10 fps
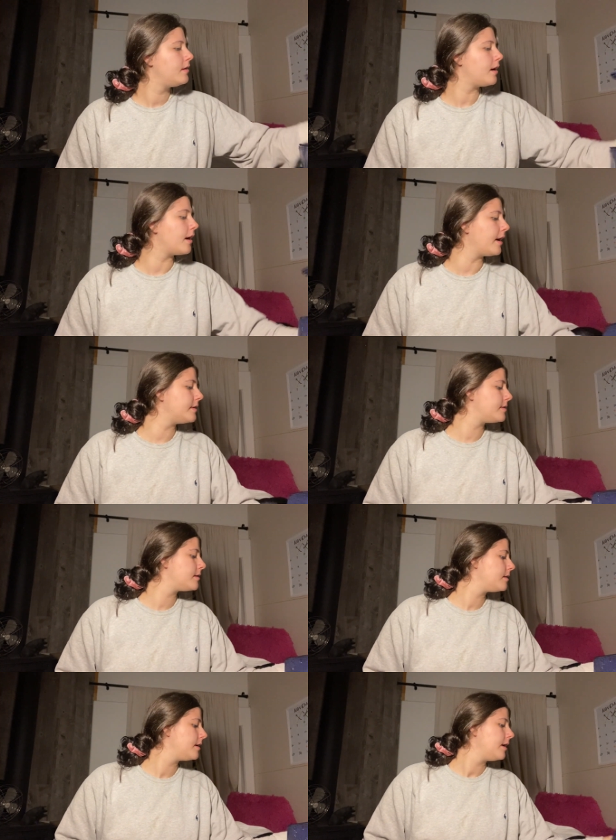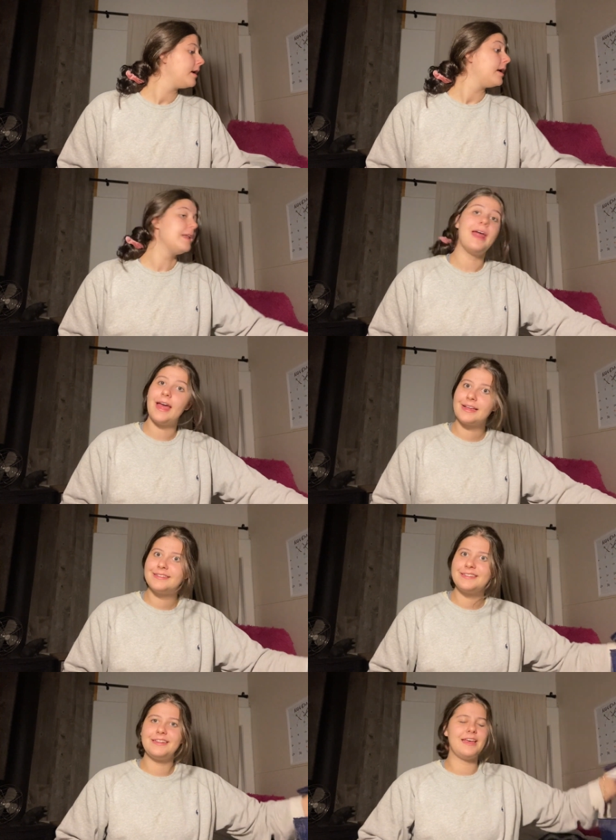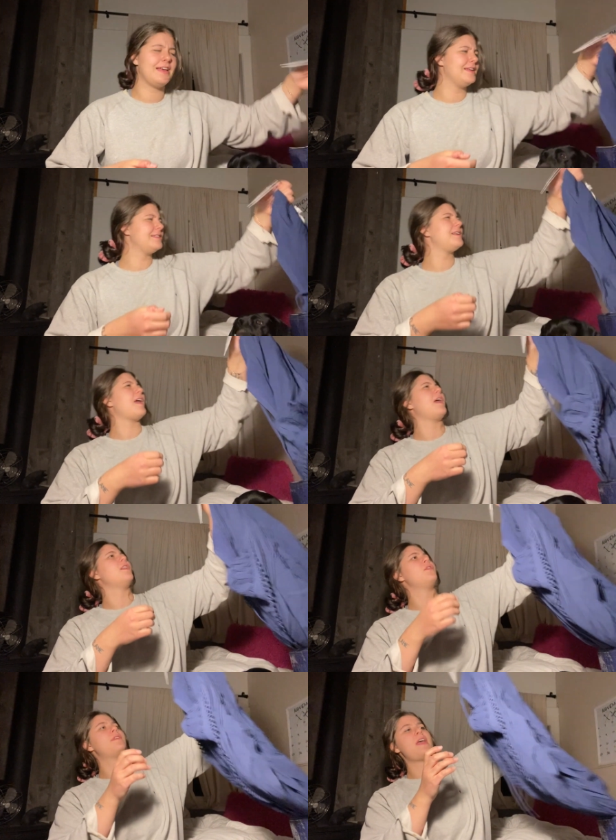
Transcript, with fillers: All right. Next is a new with